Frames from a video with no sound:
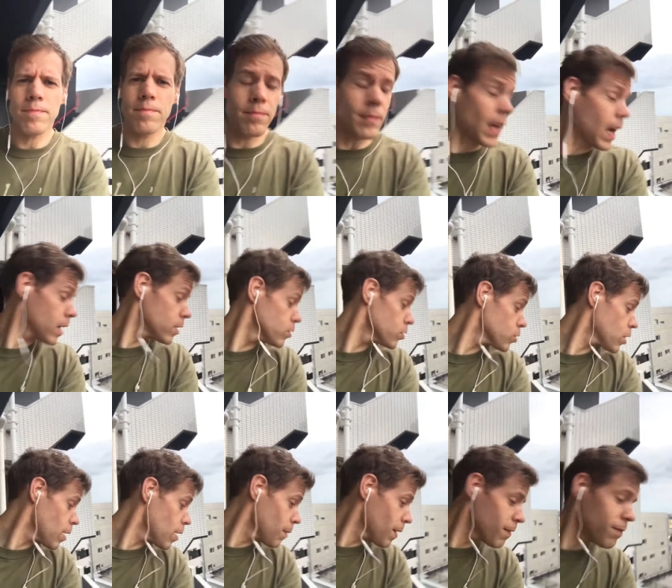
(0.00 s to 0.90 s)
not
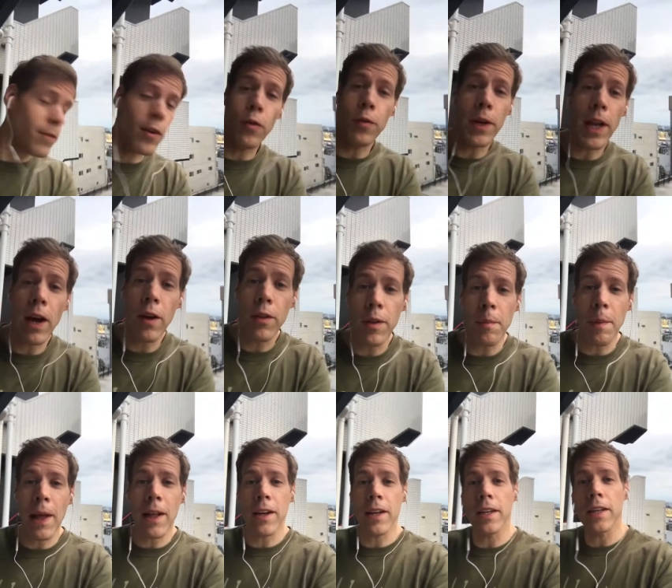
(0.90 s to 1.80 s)
drop my phone down the
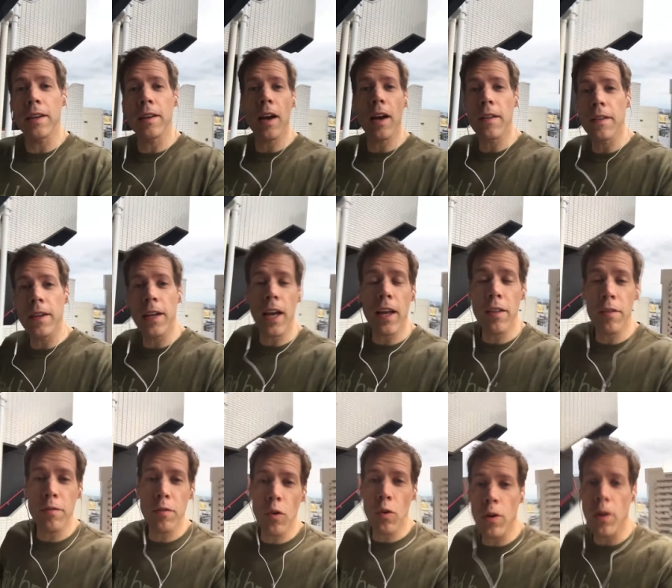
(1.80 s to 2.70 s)
balcony on the ninth
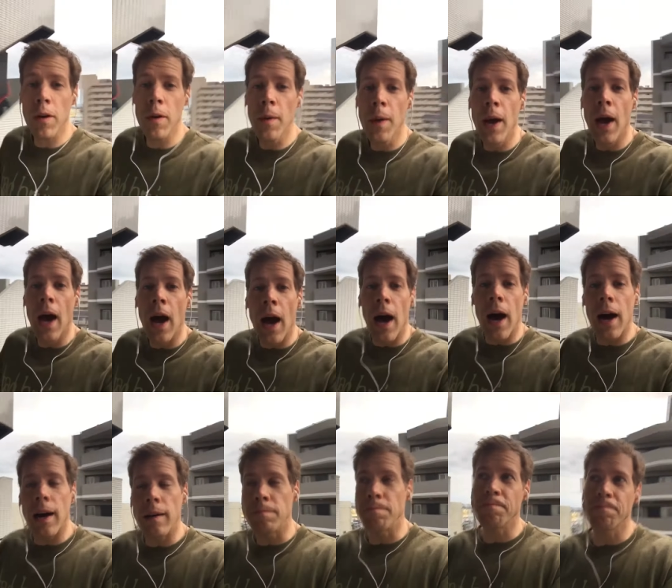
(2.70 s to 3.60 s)
floor.
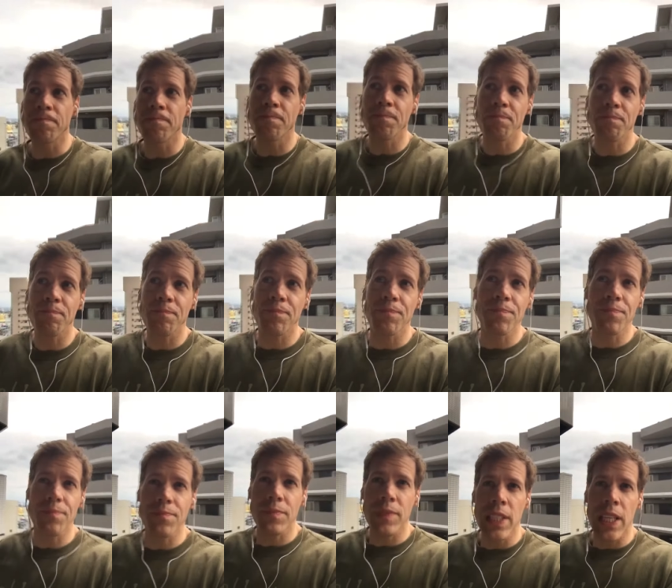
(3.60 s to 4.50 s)
Um,
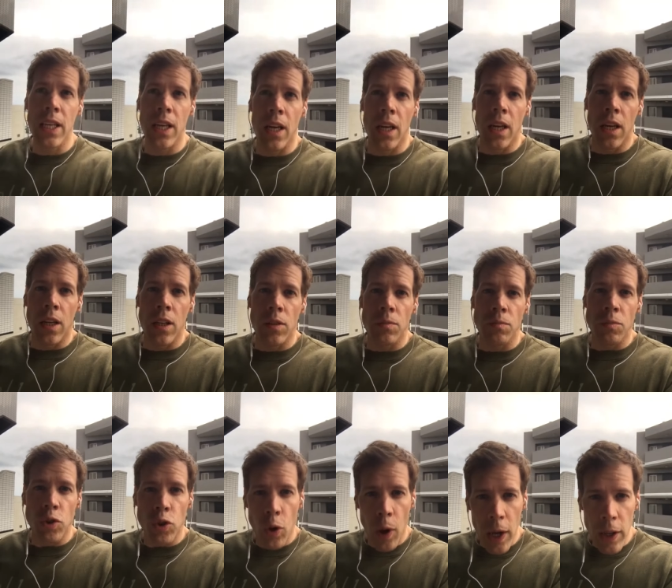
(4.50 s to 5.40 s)

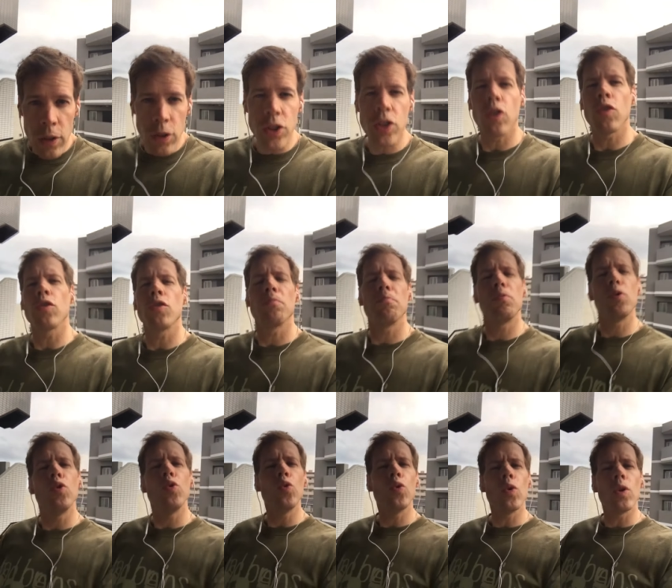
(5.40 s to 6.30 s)
so I used to go to the
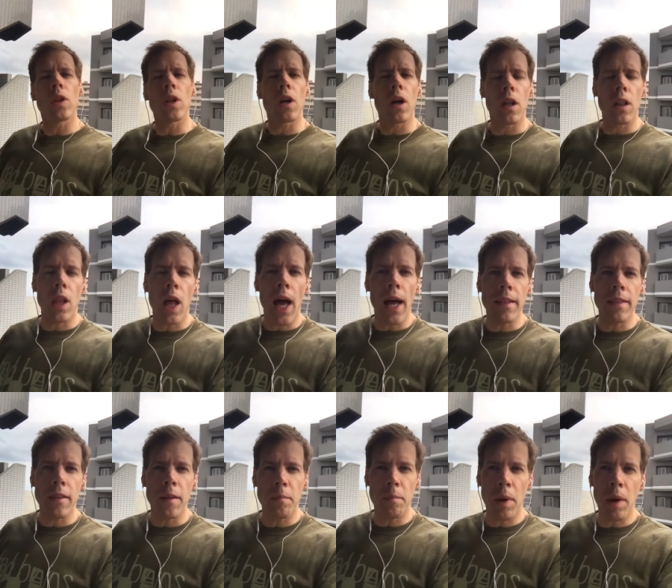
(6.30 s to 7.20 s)
pool a lot,
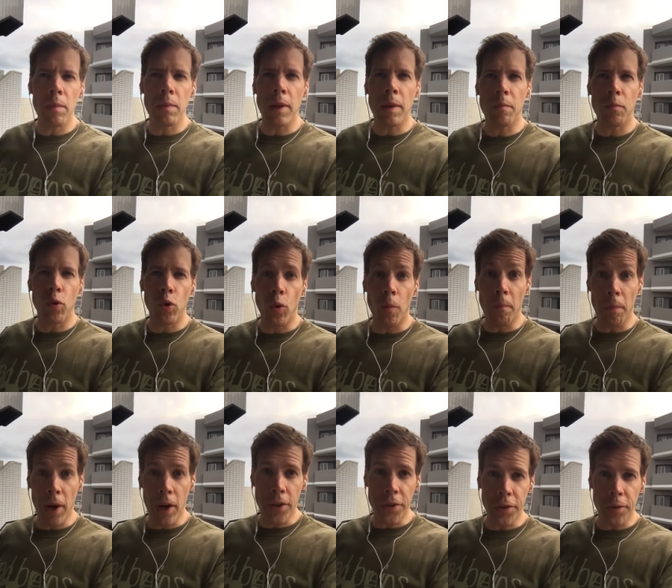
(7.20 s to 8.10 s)
the public pool,
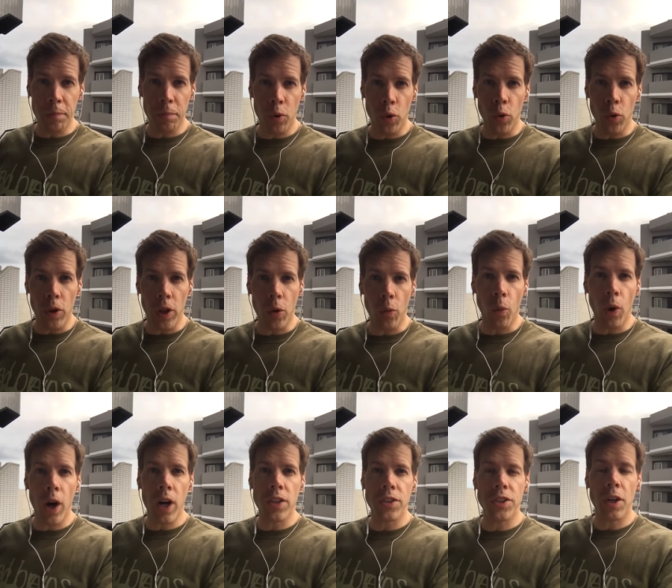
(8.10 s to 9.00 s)
Buchner Pool in
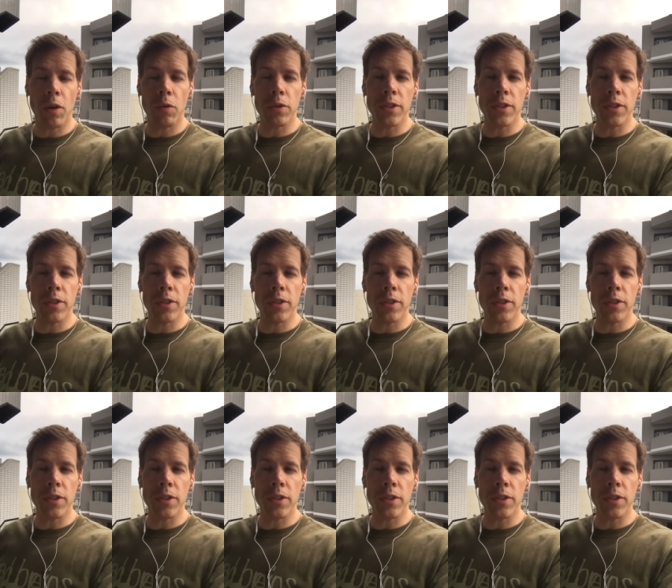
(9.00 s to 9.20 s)
Waukesha,